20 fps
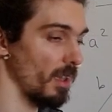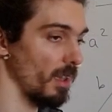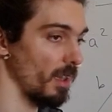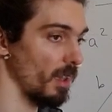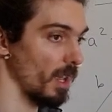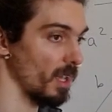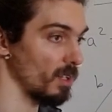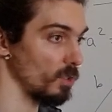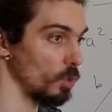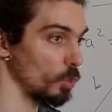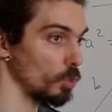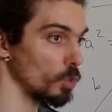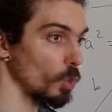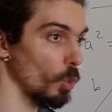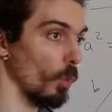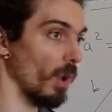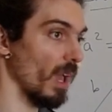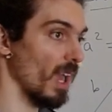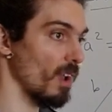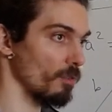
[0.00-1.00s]
and you know
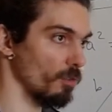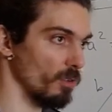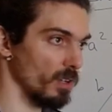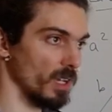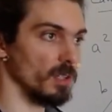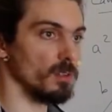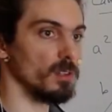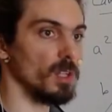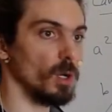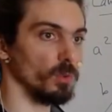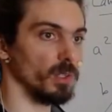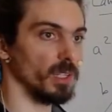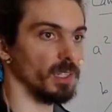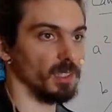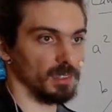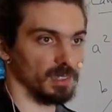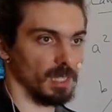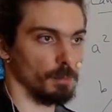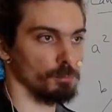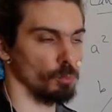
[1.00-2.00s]
every unknown
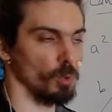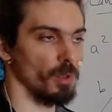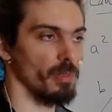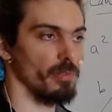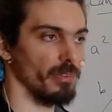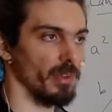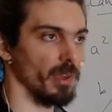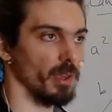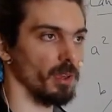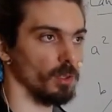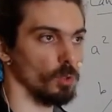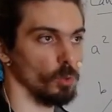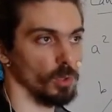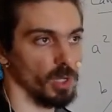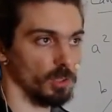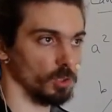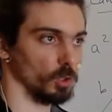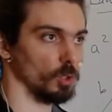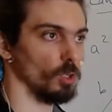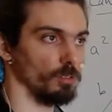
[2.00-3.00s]
except one thing, you can
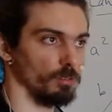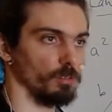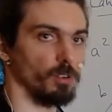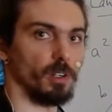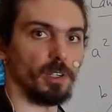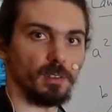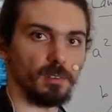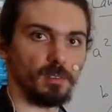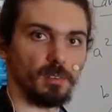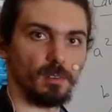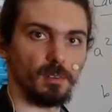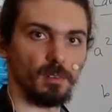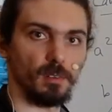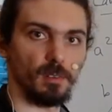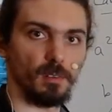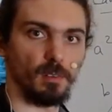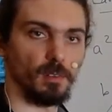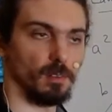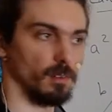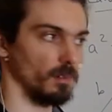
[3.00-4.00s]
solve for it
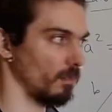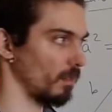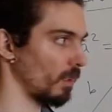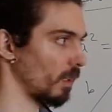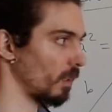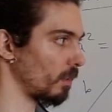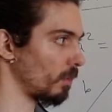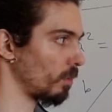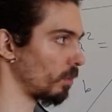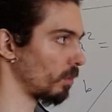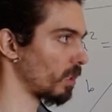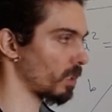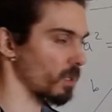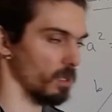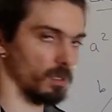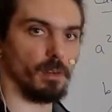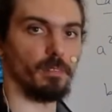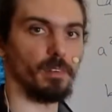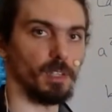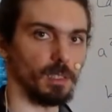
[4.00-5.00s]
and do the
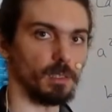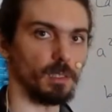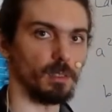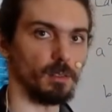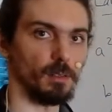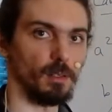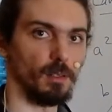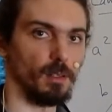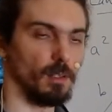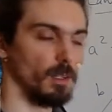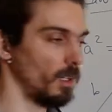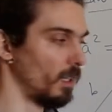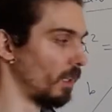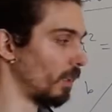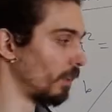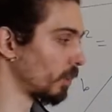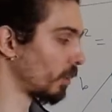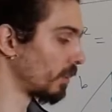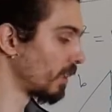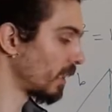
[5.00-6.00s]
calculation.
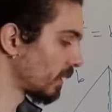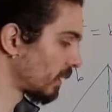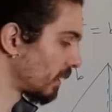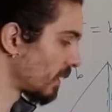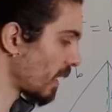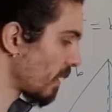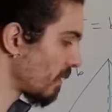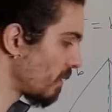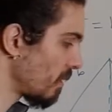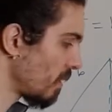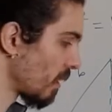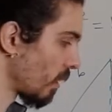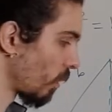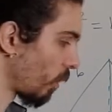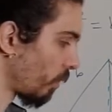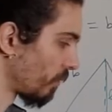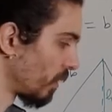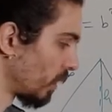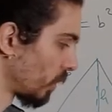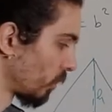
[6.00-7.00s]
So that's the idea of
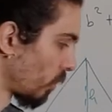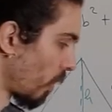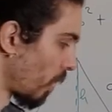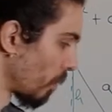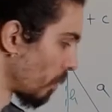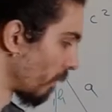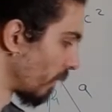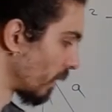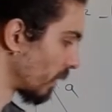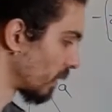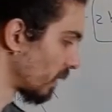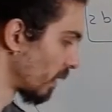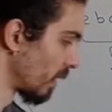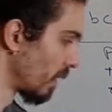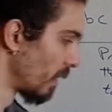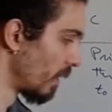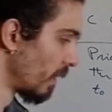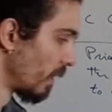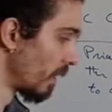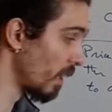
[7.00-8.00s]
these formulas.
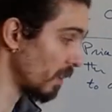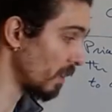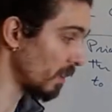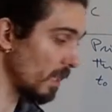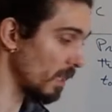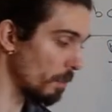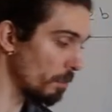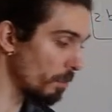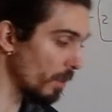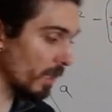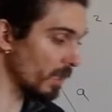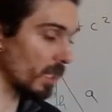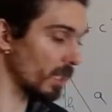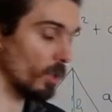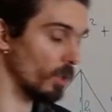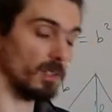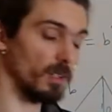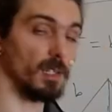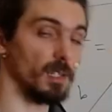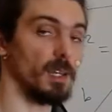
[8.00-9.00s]
Depending
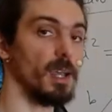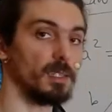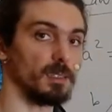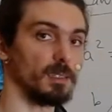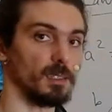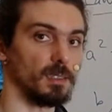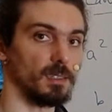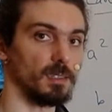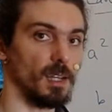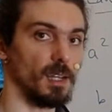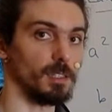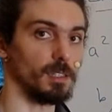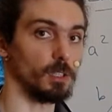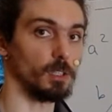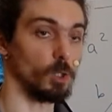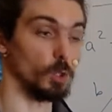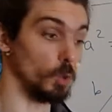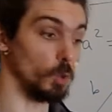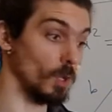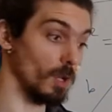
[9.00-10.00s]
on the exercise,
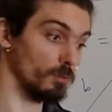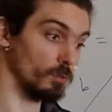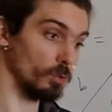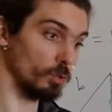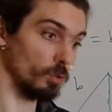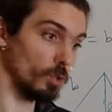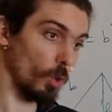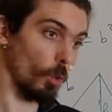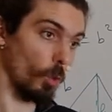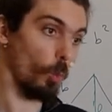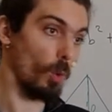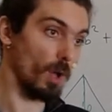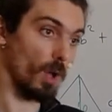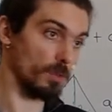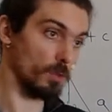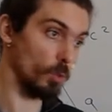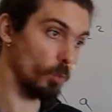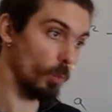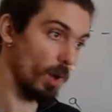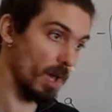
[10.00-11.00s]
you have to know what
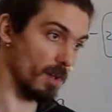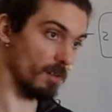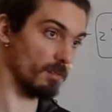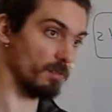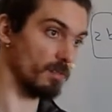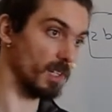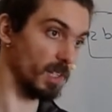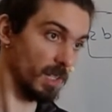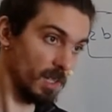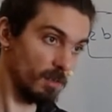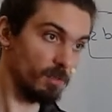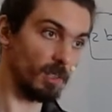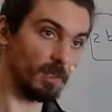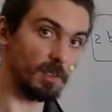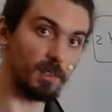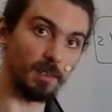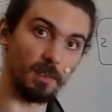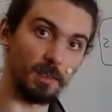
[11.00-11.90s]
you have, the givens,